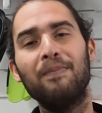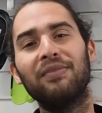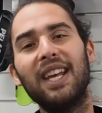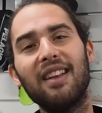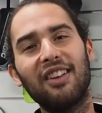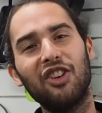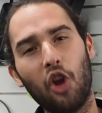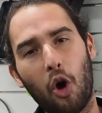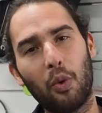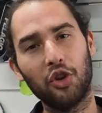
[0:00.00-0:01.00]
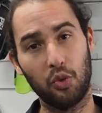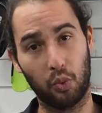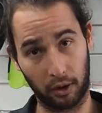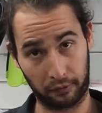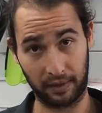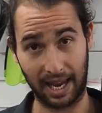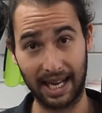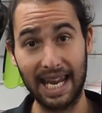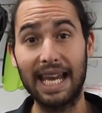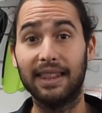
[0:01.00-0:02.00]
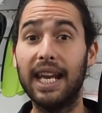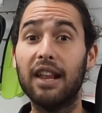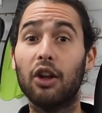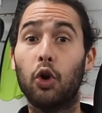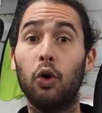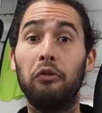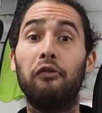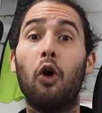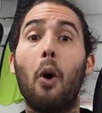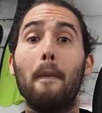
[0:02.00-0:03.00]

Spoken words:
These are not what you want for that. These are good for